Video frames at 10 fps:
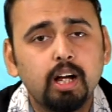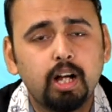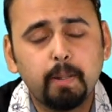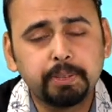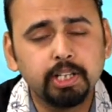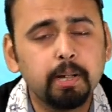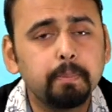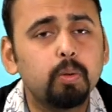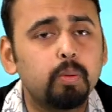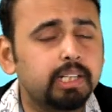option
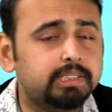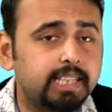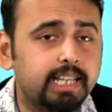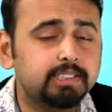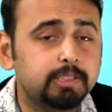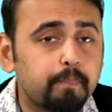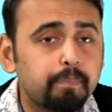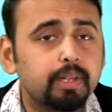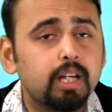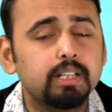number one says
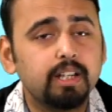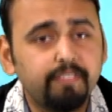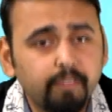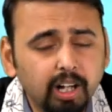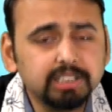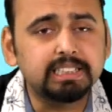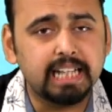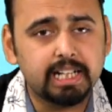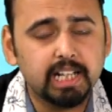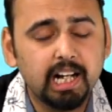the false
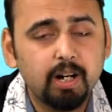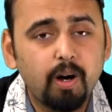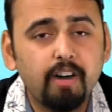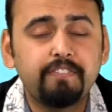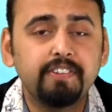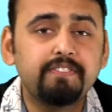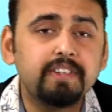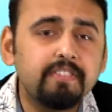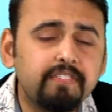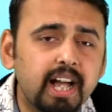data of
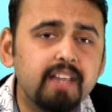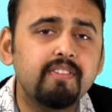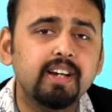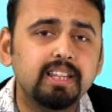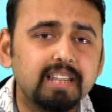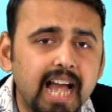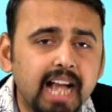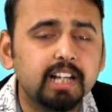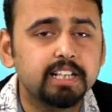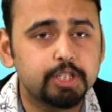55
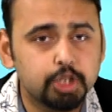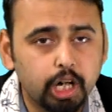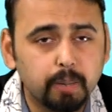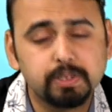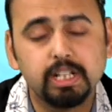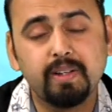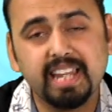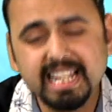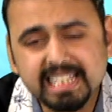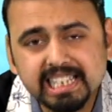lakh jobs. Now,
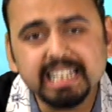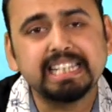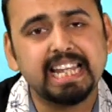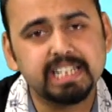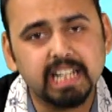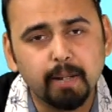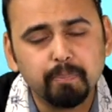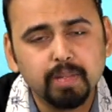is the data